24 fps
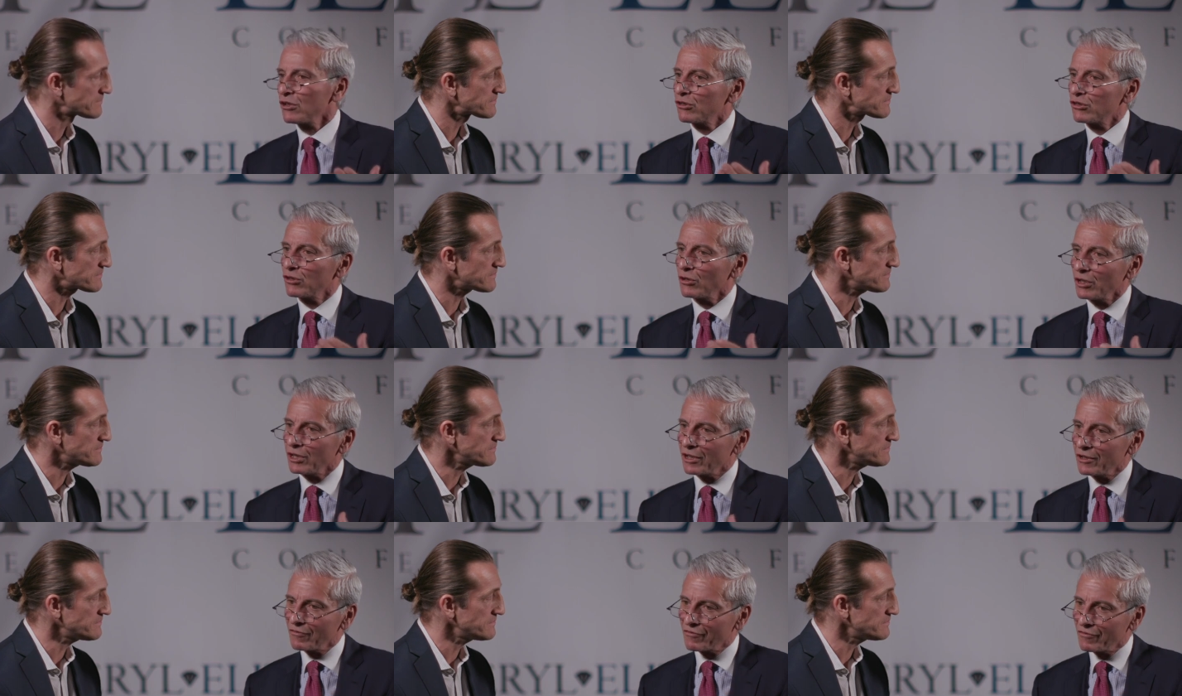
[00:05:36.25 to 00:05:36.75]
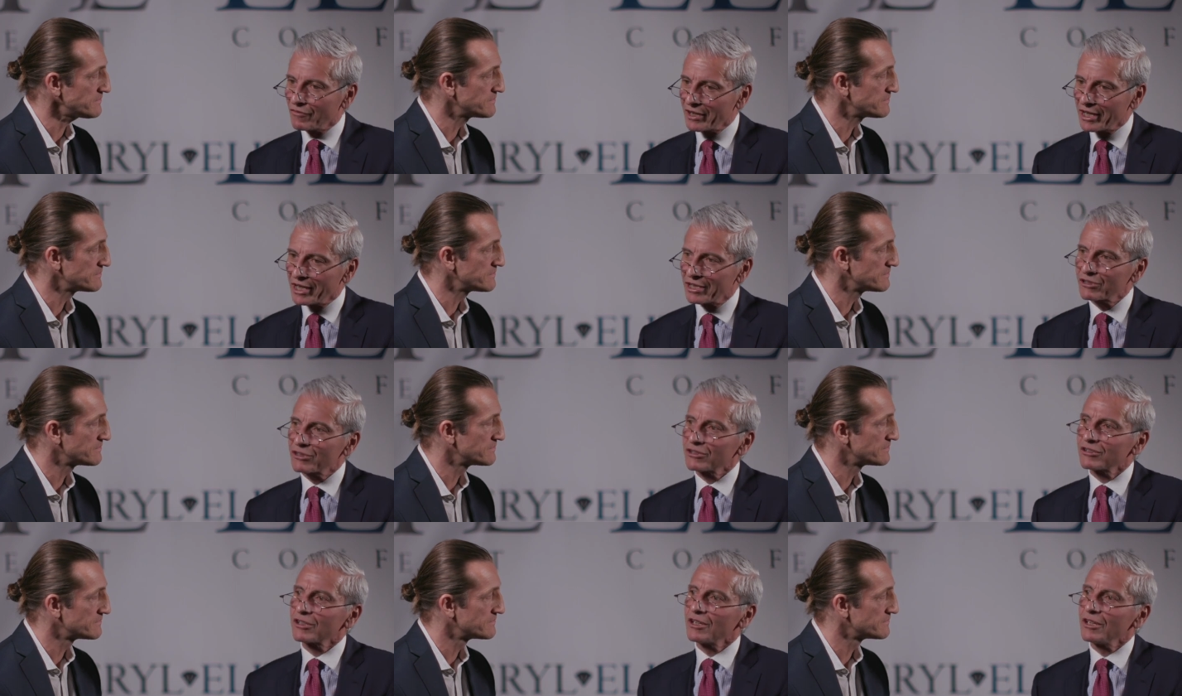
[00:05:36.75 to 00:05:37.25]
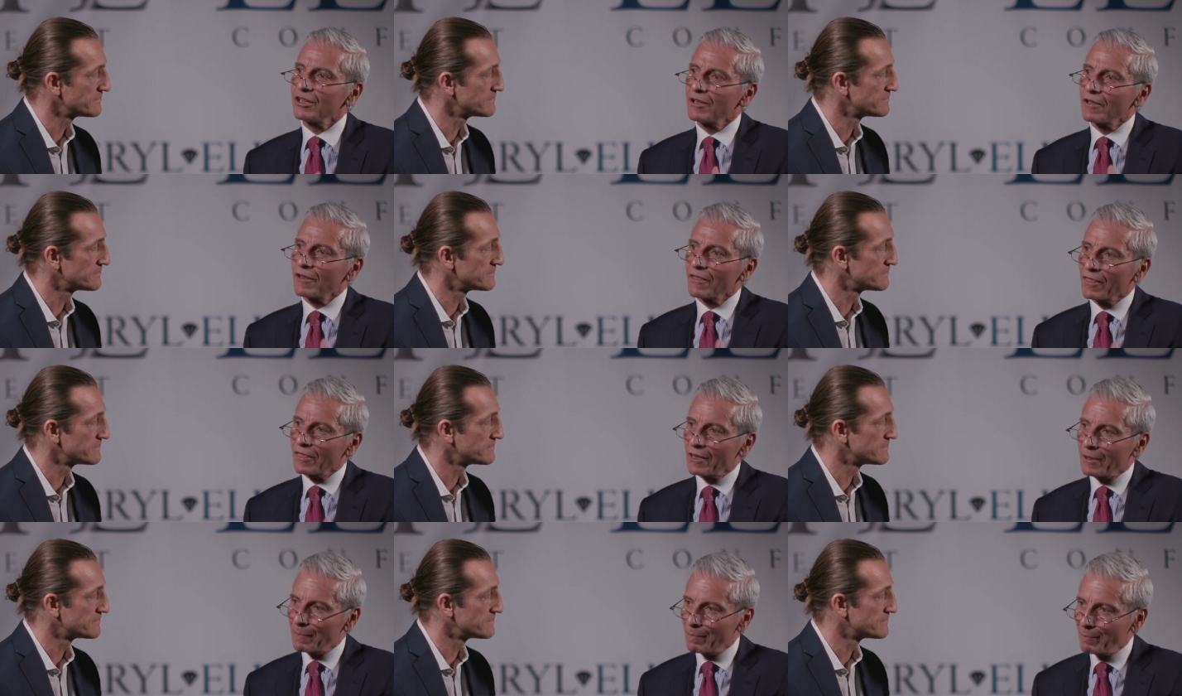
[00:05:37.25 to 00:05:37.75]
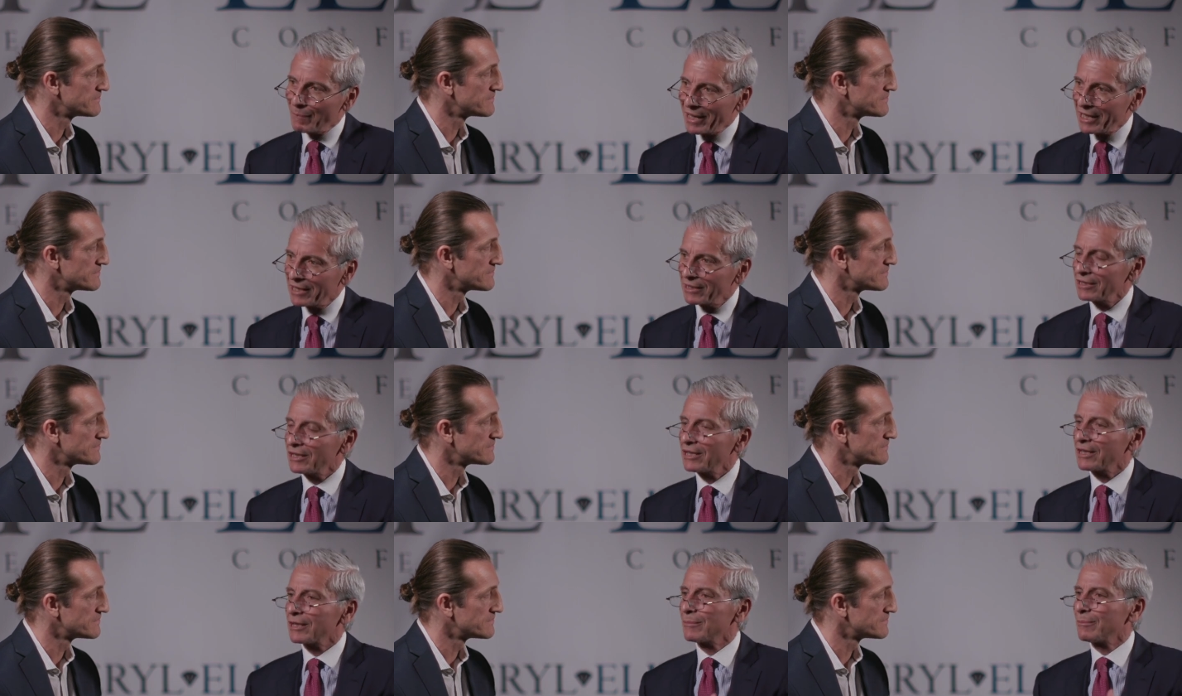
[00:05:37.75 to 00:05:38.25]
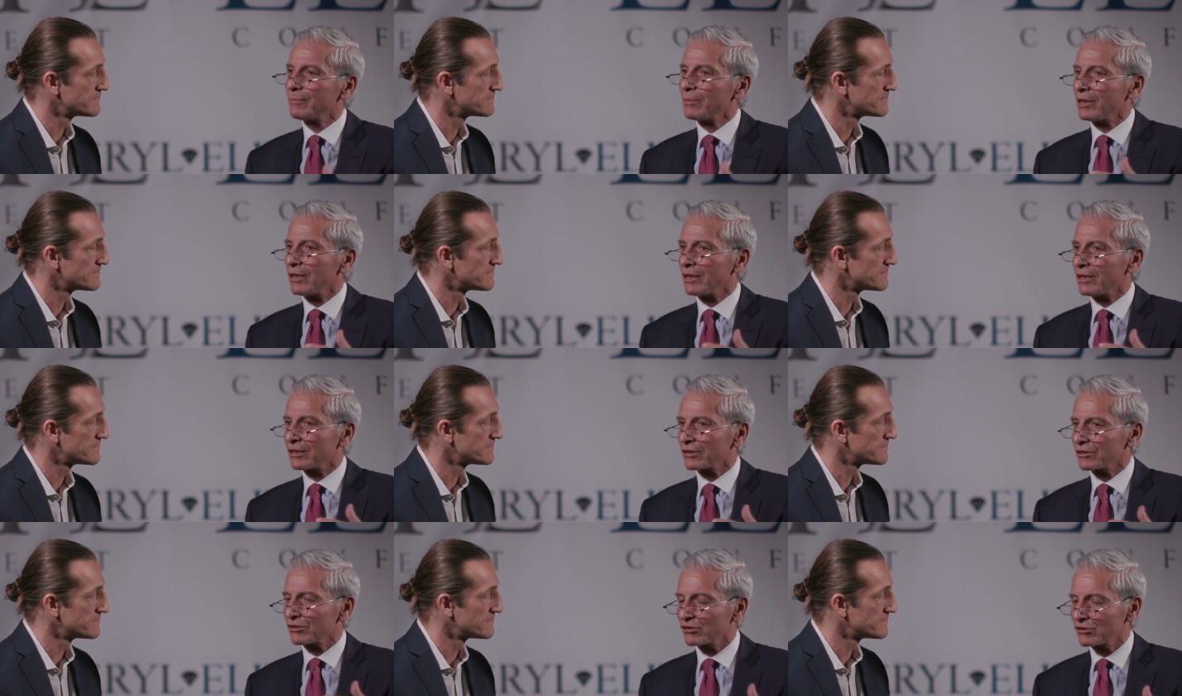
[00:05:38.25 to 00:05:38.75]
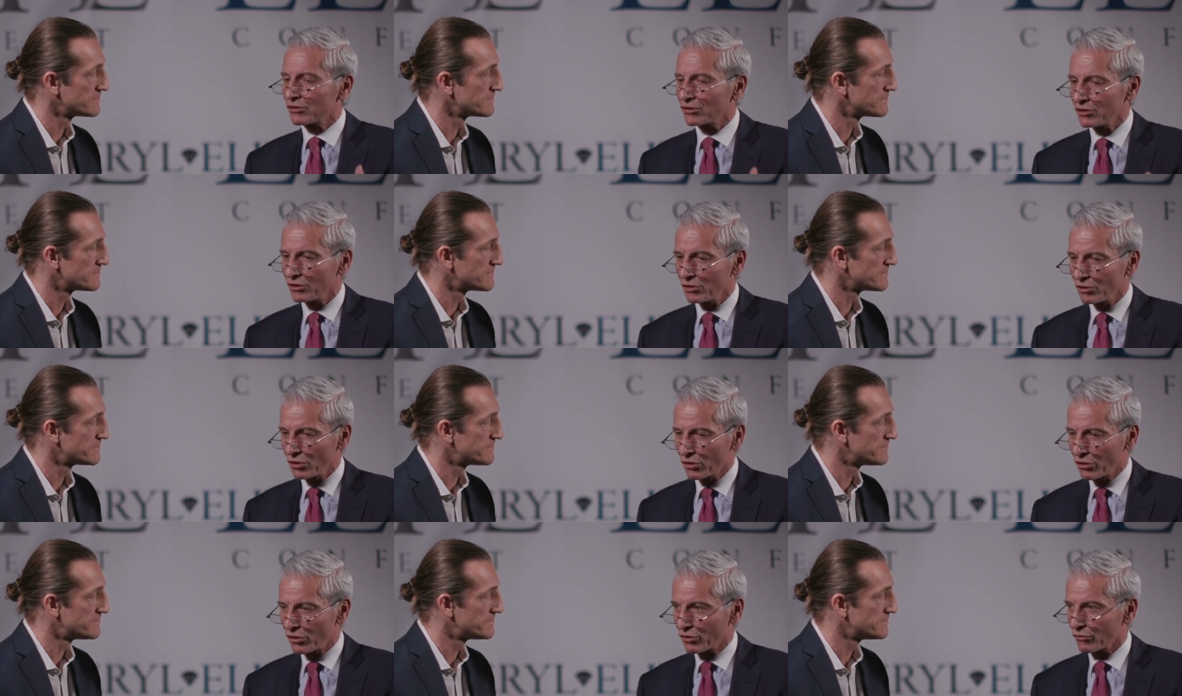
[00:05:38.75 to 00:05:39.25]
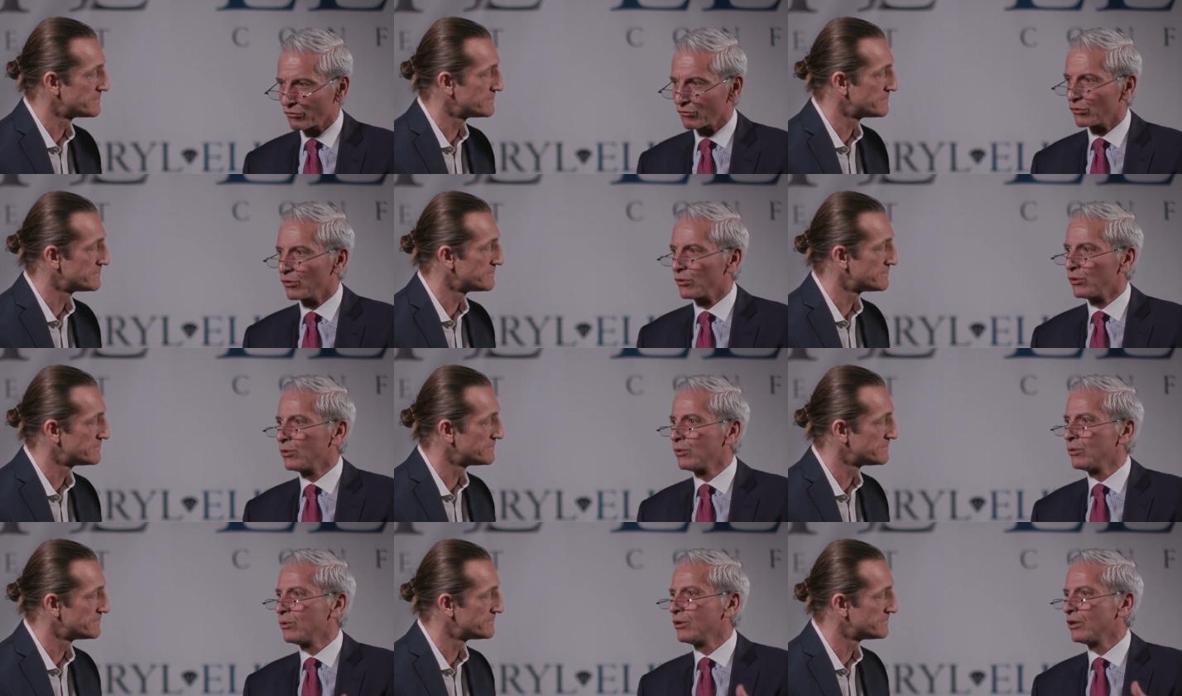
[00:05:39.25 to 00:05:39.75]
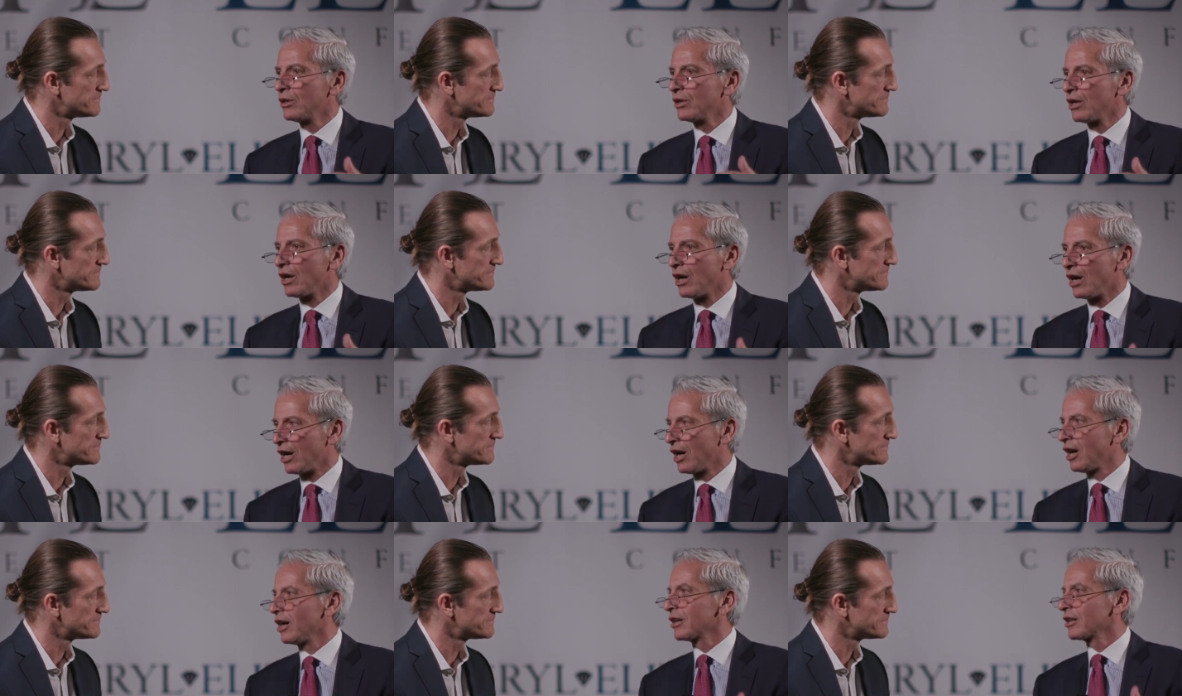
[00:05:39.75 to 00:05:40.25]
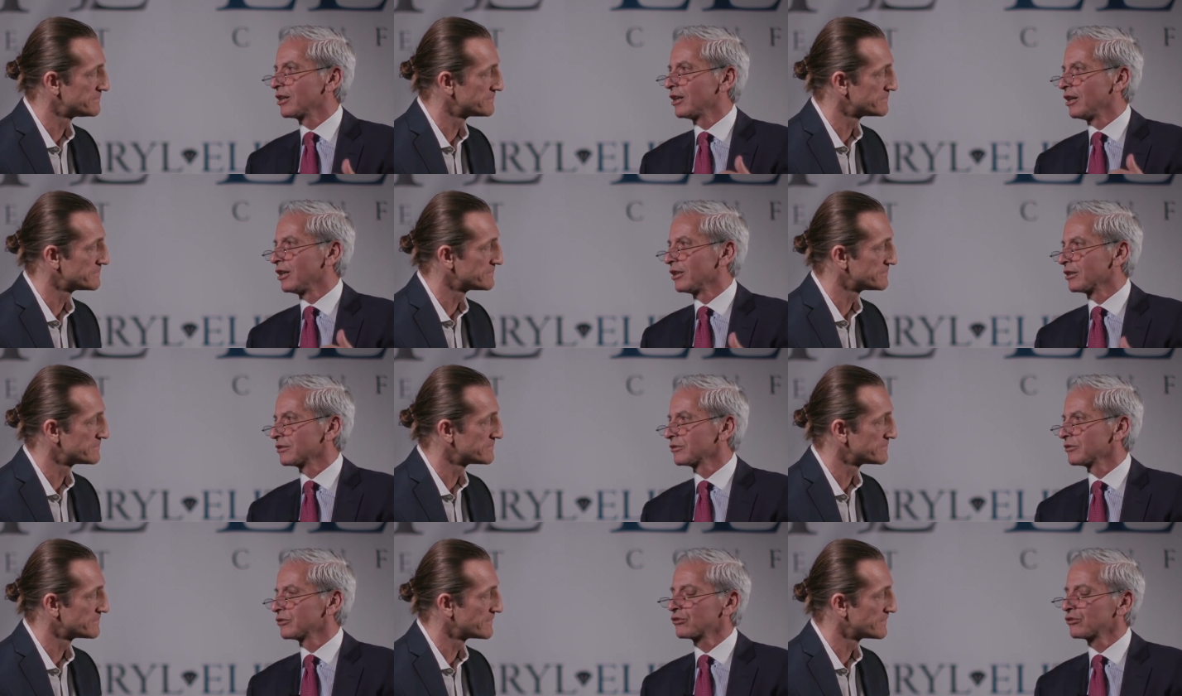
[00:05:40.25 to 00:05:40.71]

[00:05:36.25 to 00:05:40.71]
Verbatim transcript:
Speaker 1: to invest in mainland bonds through Hong Kong.